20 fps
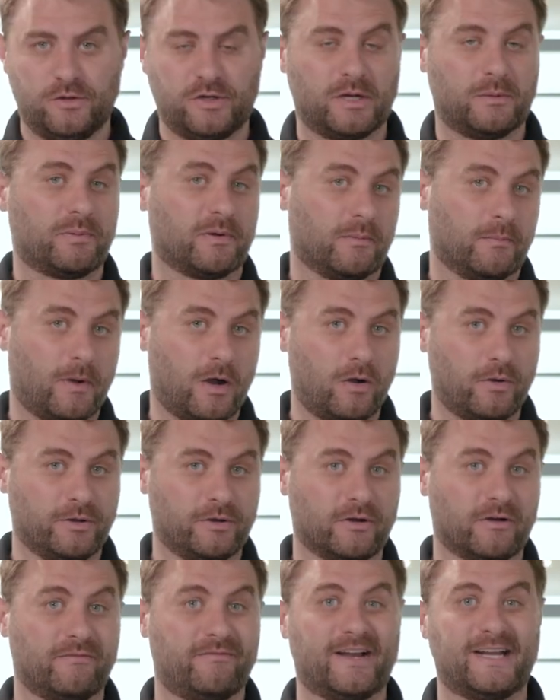You can promote
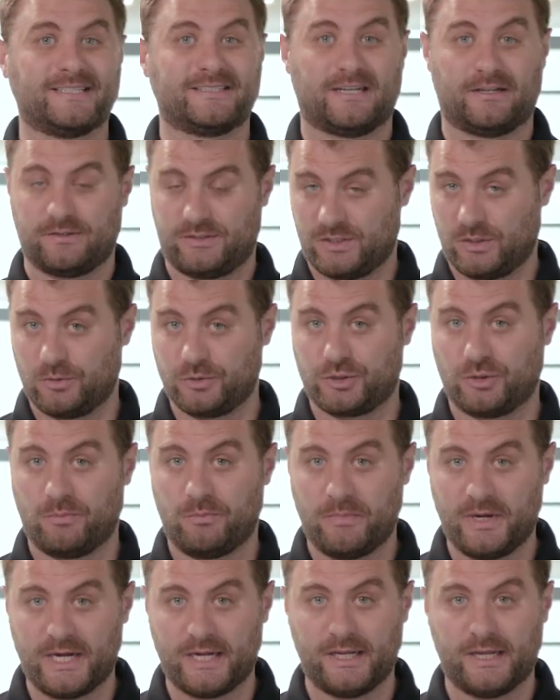your event on social
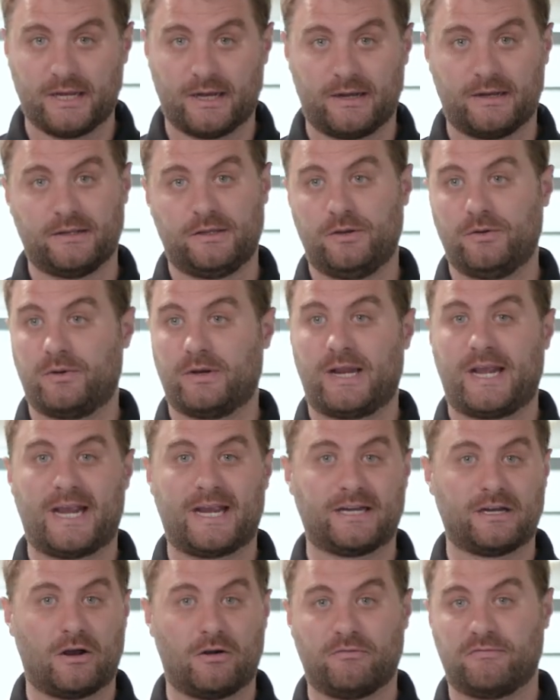media, you can
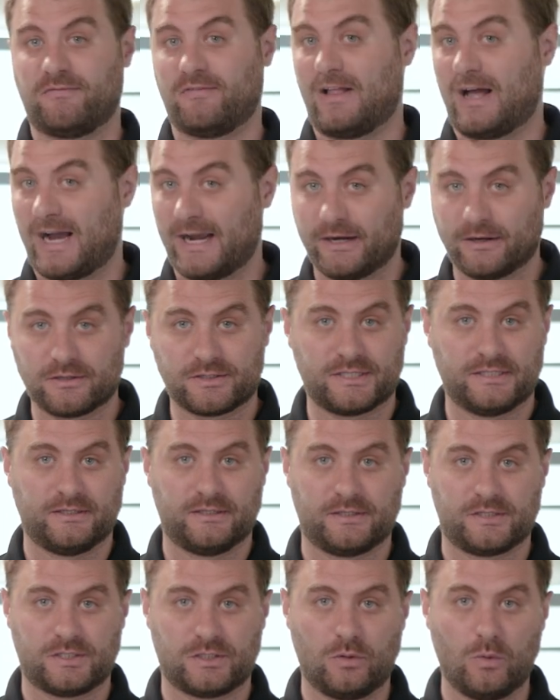hand out flyers in
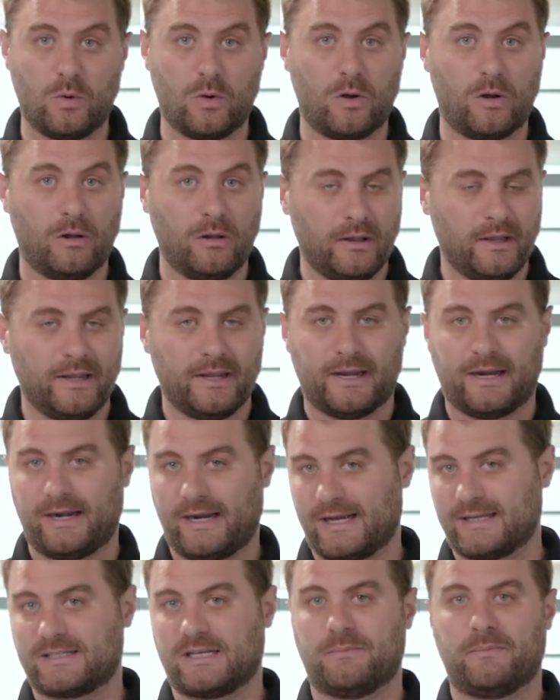the school,
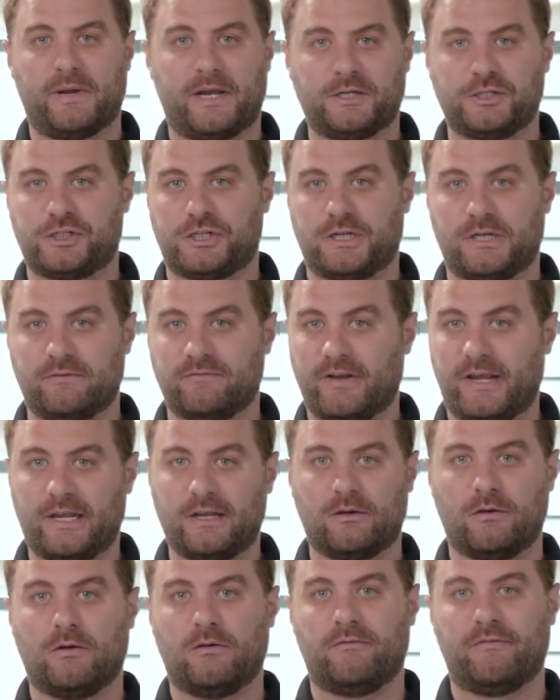and as I mentioned,
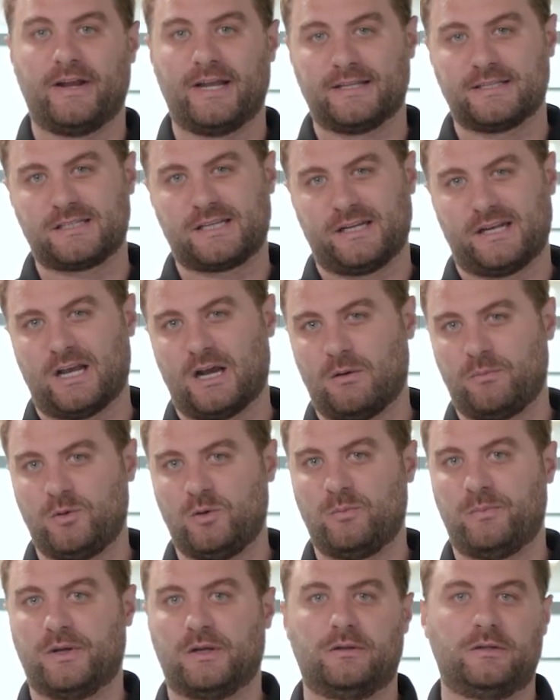Vanco Events can help
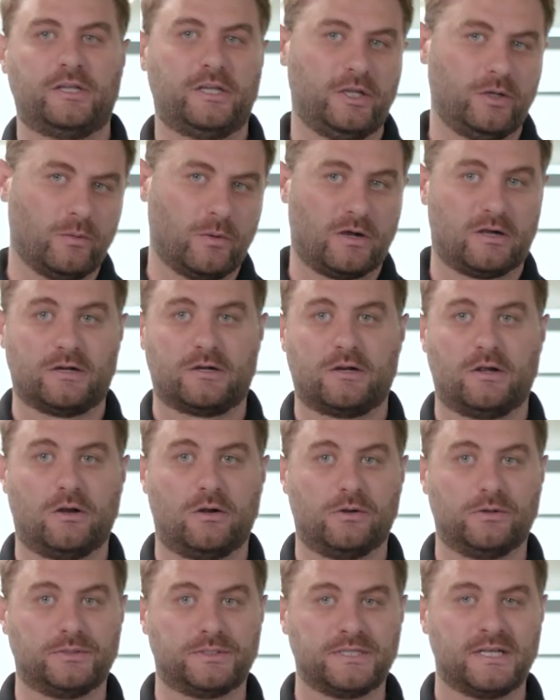you build Q R
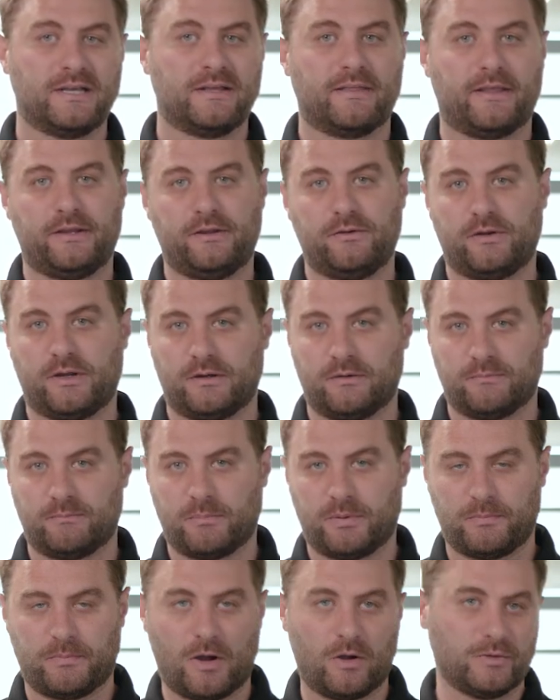codes that you can
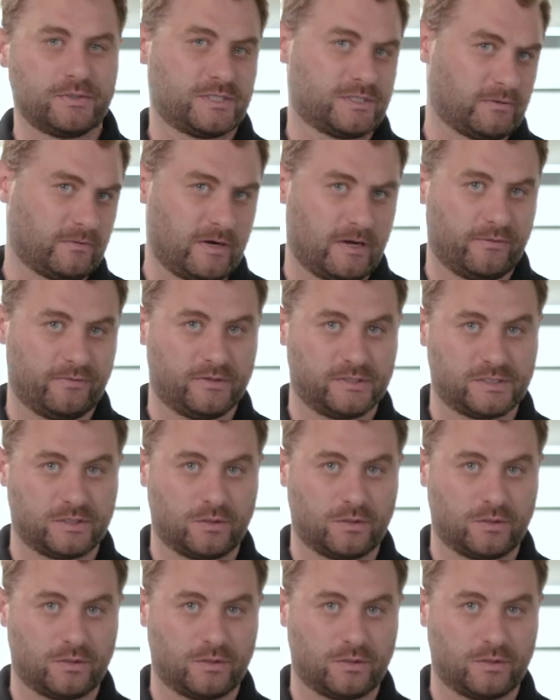post around the